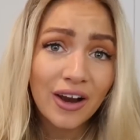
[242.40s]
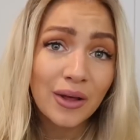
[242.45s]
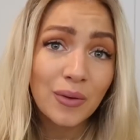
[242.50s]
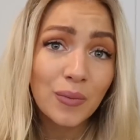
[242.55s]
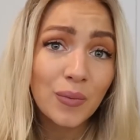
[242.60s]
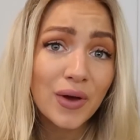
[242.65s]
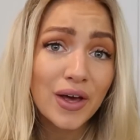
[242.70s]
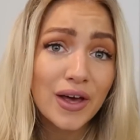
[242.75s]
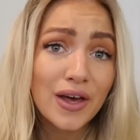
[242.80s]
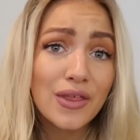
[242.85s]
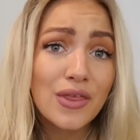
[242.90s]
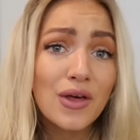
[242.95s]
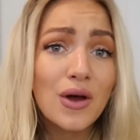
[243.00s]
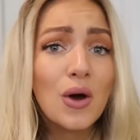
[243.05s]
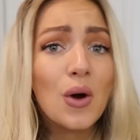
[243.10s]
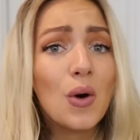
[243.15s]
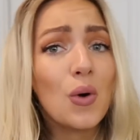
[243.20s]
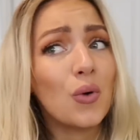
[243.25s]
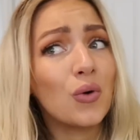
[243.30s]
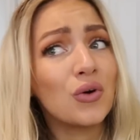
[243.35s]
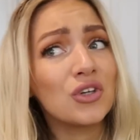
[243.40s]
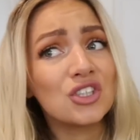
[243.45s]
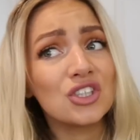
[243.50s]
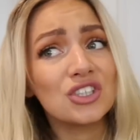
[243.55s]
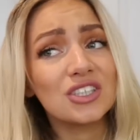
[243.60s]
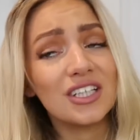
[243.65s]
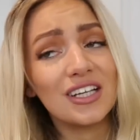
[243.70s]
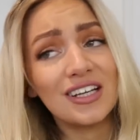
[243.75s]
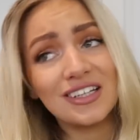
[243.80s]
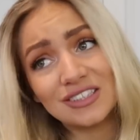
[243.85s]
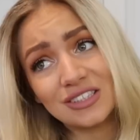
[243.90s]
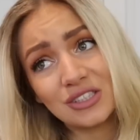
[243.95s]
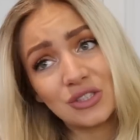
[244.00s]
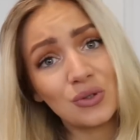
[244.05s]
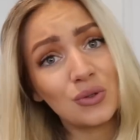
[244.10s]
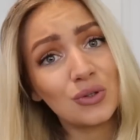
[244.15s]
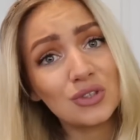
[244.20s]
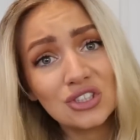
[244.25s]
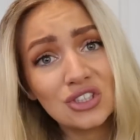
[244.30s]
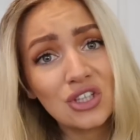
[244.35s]
it with, or it just isn't
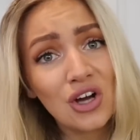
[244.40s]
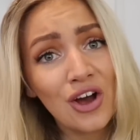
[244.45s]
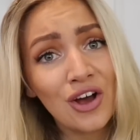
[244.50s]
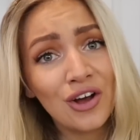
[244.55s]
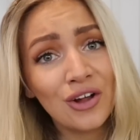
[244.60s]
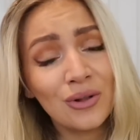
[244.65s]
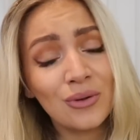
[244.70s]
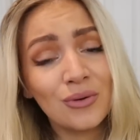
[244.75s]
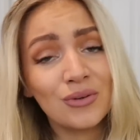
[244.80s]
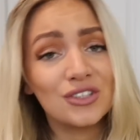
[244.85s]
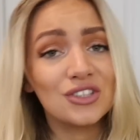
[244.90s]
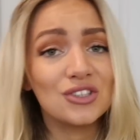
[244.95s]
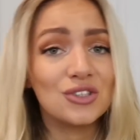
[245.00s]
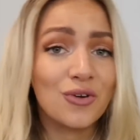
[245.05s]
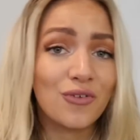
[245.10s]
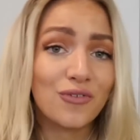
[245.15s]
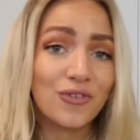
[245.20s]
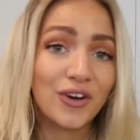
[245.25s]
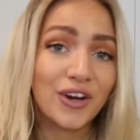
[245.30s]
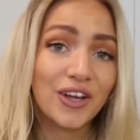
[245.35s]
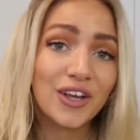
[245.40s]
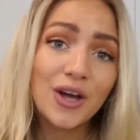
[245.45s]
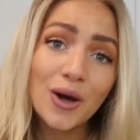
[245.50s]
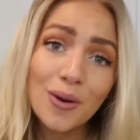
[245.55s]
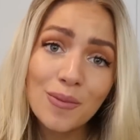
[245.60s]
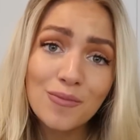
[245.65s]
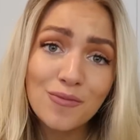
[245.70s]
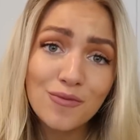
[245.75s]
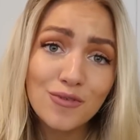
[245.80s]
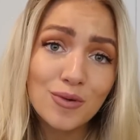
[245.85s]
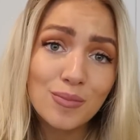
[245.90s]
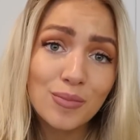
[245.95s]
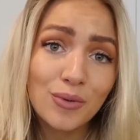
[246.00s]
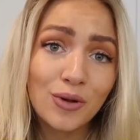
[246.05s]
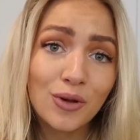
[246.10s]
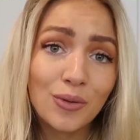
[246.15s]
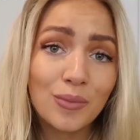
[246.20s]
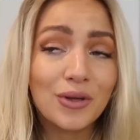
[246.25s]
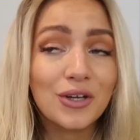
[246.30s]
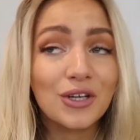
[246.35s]
your style, or it's not very
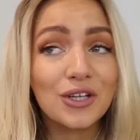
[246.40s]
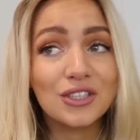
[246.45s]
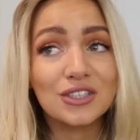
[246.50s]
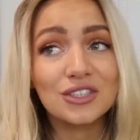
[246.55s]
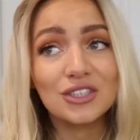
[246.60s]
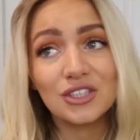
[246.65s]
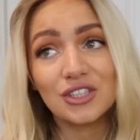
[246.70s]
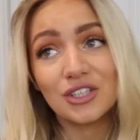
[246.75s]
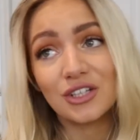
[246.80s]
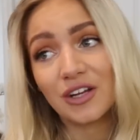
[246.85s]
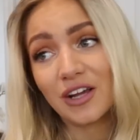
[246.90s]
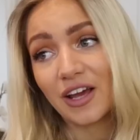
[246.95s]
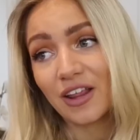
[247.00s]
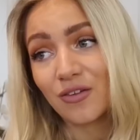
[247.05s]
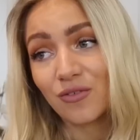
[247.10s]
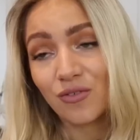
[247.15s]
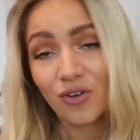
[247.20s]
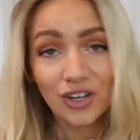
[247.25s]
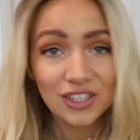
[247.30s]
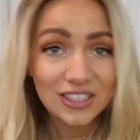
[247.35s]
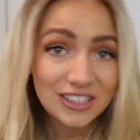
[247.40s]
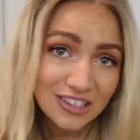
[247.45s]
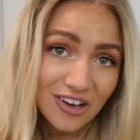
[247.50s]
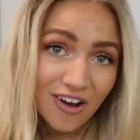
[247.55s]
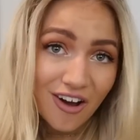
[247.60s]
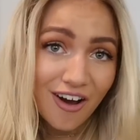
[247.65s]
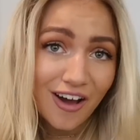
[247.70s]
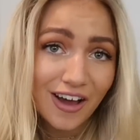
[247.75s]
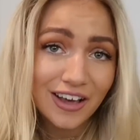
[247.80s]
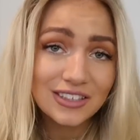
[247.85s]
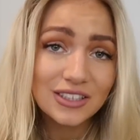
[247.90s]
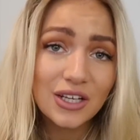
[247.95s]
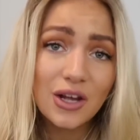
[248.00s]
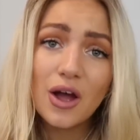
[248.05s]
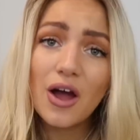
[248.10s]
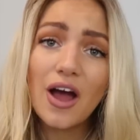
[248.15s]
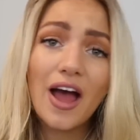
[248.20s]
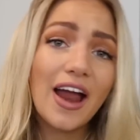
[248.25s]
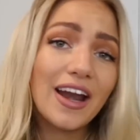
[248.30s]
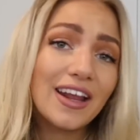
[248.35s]
comfortable because you didn't get the right size,
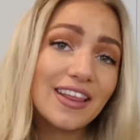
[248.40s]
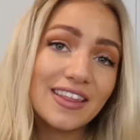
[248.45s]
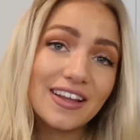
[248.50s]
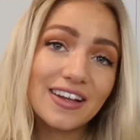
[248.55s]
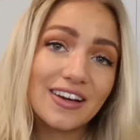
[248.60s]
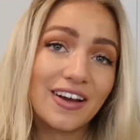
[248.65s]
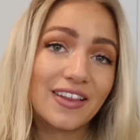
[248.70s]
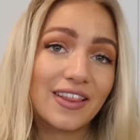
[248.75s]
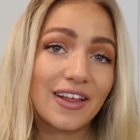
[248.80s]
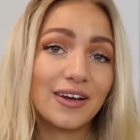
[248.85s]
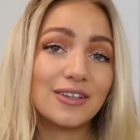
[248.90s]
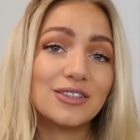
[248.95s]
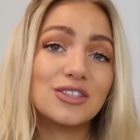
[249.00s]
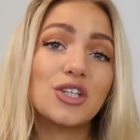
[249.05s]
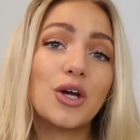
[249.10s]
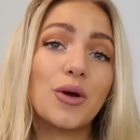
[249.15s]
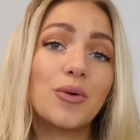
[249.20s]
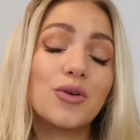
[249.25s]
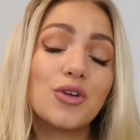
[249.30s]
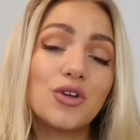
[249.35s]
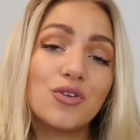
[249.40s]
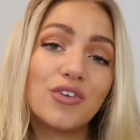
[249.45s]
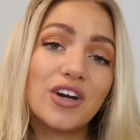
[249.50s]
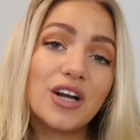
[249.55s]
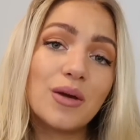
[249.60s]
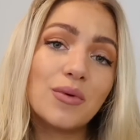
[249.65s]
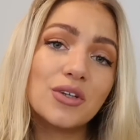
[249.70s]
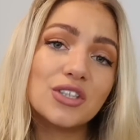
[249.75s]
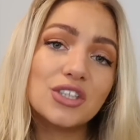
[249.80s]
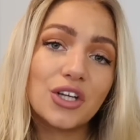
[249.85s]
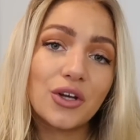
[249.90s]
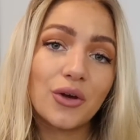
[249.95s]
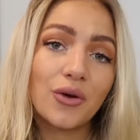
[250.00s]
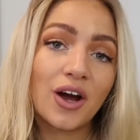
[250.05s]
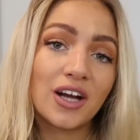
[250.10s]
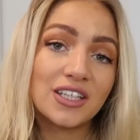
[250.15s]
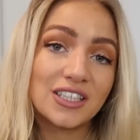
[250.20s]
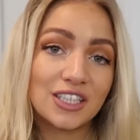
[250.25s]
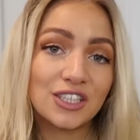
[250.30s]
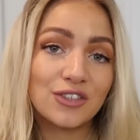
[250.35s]
anything like that. So you really want to
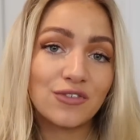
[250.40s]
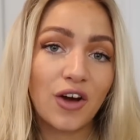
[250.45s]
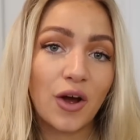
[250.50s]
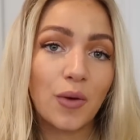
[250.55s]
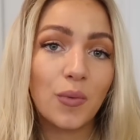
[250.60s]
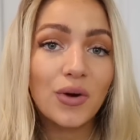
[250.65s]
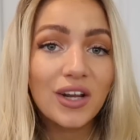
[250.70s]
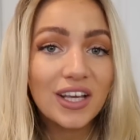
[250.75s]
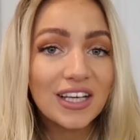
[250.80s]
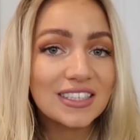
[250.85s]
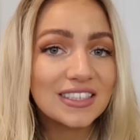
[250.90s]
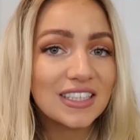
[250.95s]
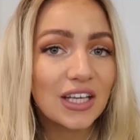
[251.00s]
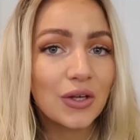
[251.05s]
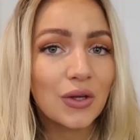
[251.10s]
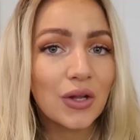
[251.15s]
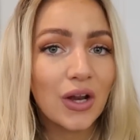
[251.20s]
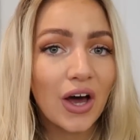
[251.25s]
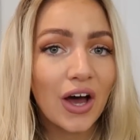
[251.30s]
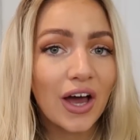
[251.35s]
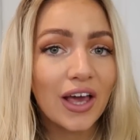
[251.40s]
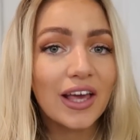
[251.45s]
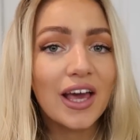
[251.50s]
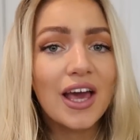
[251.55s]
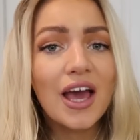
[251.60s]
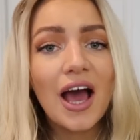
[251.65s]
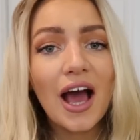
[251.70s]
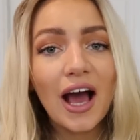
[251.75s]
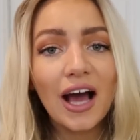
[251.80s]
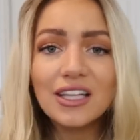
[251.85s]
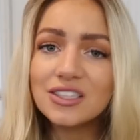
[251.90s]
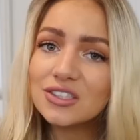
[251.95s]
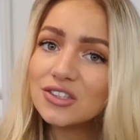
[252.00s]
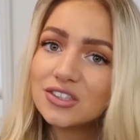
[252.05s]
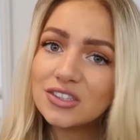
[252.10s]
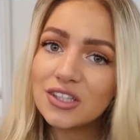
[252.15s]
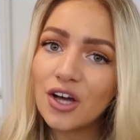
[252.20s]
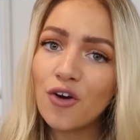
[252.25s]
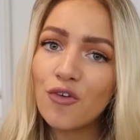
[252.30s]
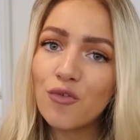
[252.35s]
identify what it is that you like, ask
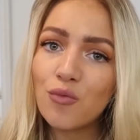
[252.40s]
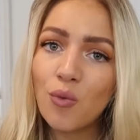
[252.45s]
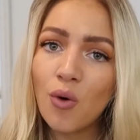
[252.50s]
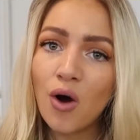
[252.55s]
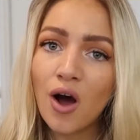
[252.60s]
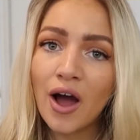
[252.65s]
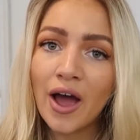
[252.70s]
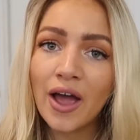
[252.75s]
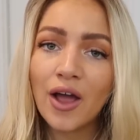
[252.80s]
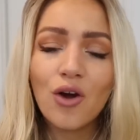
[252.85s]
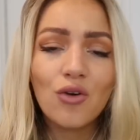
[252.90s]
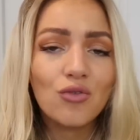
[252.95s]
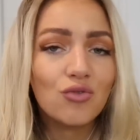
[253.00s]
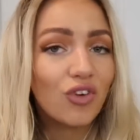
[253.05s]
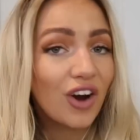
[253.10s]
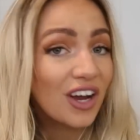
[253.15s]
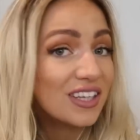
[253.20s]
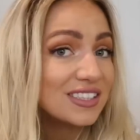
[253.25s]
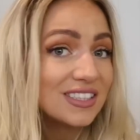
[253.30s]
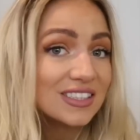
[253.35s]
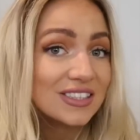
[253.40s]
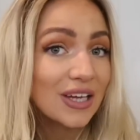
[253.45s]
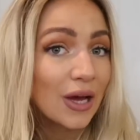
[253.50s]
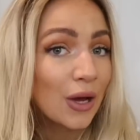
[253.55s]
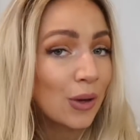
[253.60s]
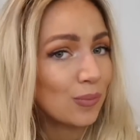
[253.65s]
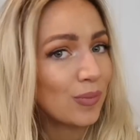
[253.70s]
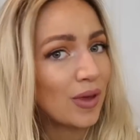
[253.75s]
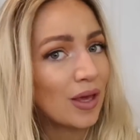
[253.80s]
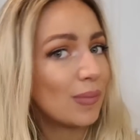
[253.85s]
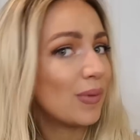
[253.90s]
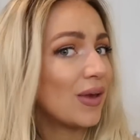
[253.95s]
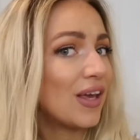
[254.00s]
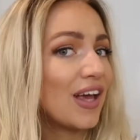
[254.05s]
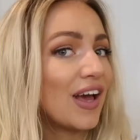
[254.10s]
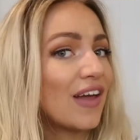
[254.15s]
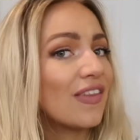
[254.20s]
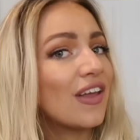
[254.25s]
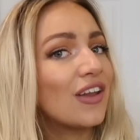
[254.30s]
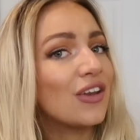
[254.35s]
yourself why, write it down
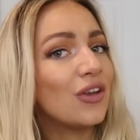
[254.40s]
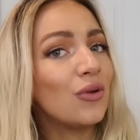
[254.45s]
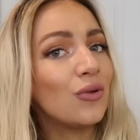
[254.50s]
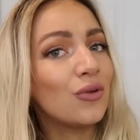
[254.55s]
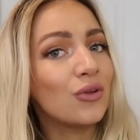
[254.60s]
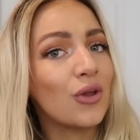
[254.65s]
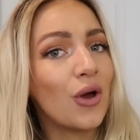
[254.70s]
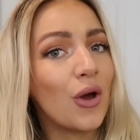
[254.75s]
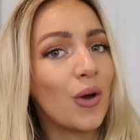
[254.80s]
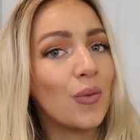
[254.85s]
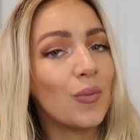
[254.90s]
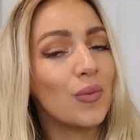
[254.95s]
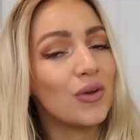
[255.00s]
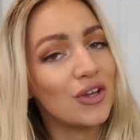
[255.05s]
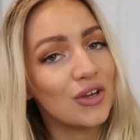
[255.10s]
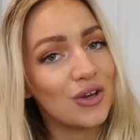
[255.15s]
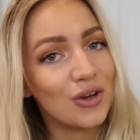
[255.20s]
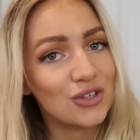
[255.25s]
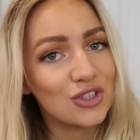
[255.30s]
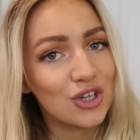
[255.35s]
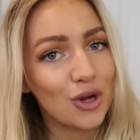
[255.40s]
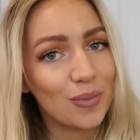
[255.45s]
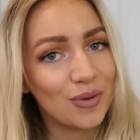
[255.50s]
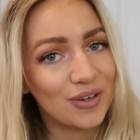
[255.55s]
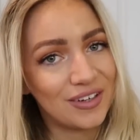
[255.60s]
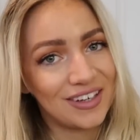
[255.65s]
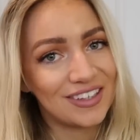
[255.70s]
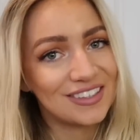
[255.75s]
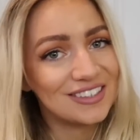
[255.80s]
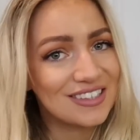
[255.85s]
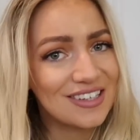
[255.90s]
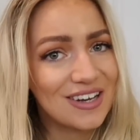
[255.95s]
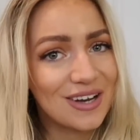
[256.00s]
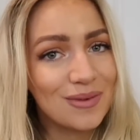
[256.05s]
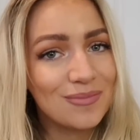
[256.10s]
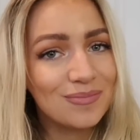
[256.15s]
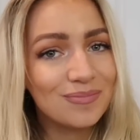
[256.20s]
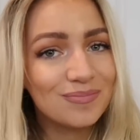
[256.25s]
maybe, and then you'll know when you go shopping next time.